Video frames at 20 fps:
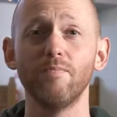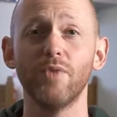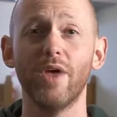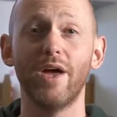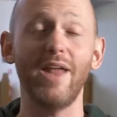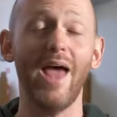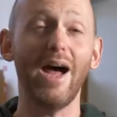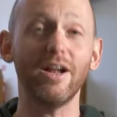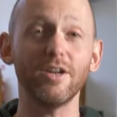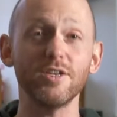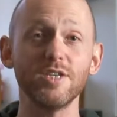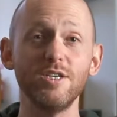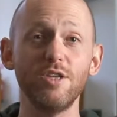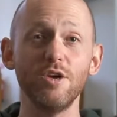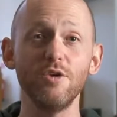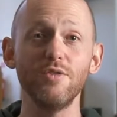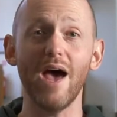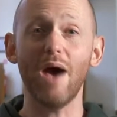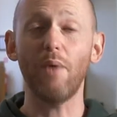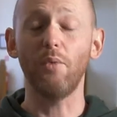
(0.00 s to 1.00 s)
And how does he
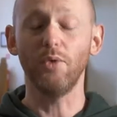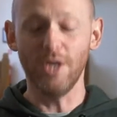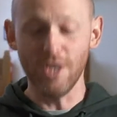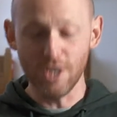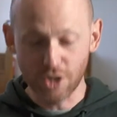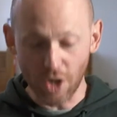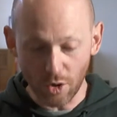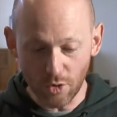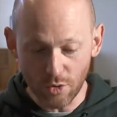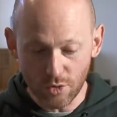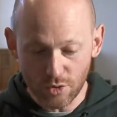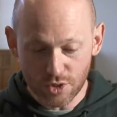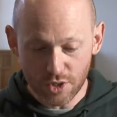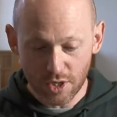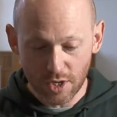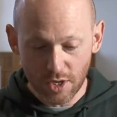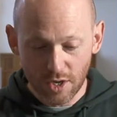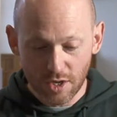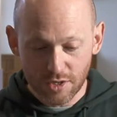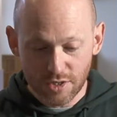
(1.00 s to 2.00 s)
do that? Well, he
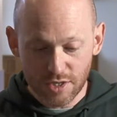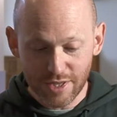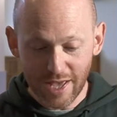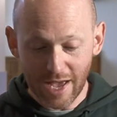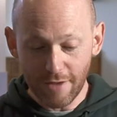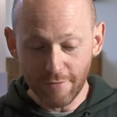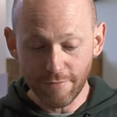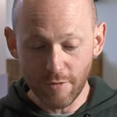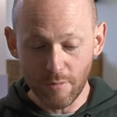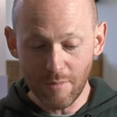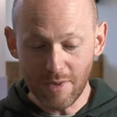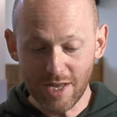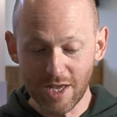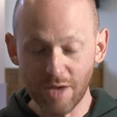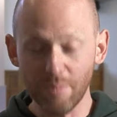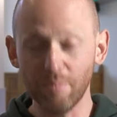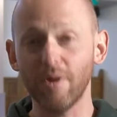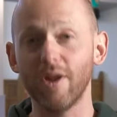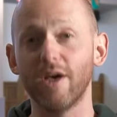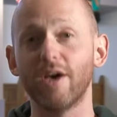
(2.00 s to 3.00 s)
goes to that
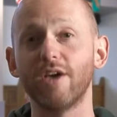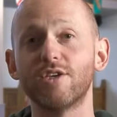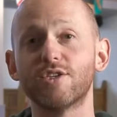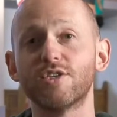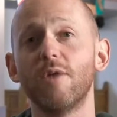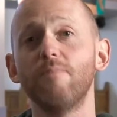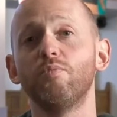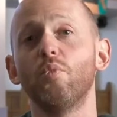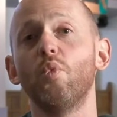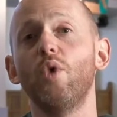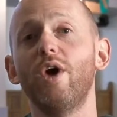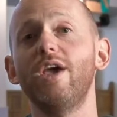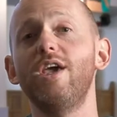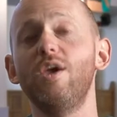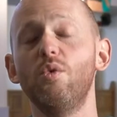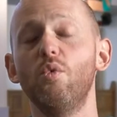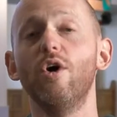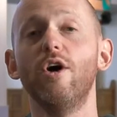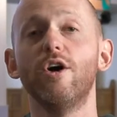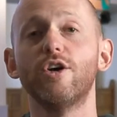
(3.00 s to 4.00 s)
familiar place where he
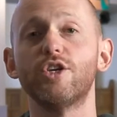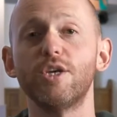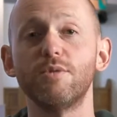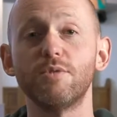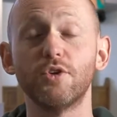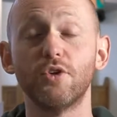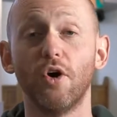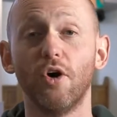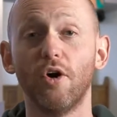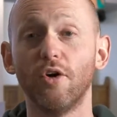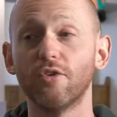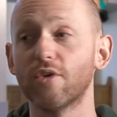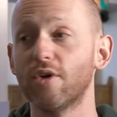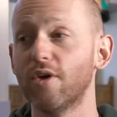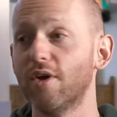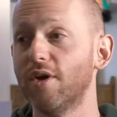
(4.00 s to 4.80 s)
worshipped God